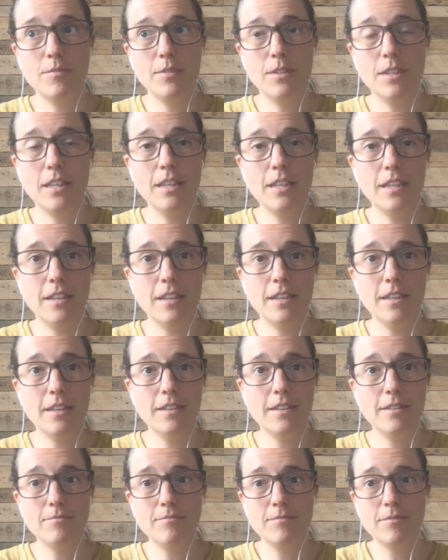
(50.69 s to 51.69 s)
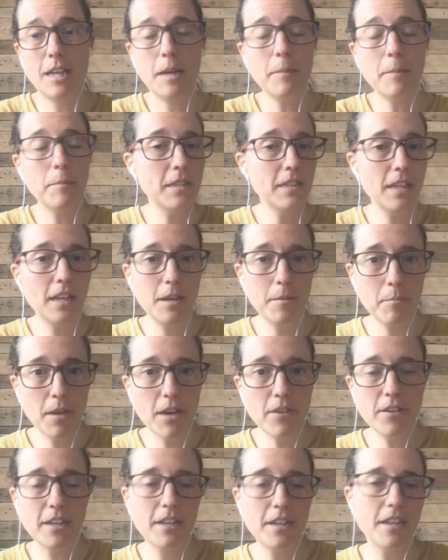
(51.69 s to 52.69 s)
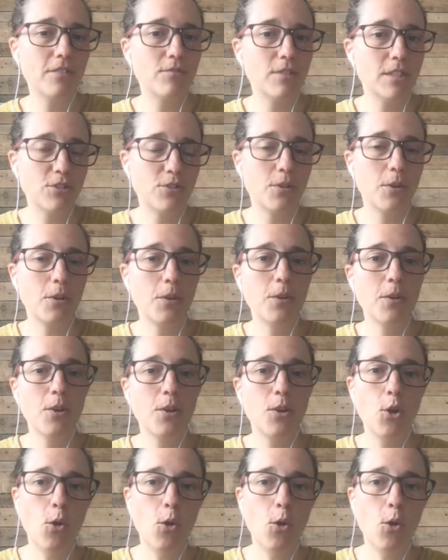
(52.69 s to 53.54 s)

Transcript: the Captain America retro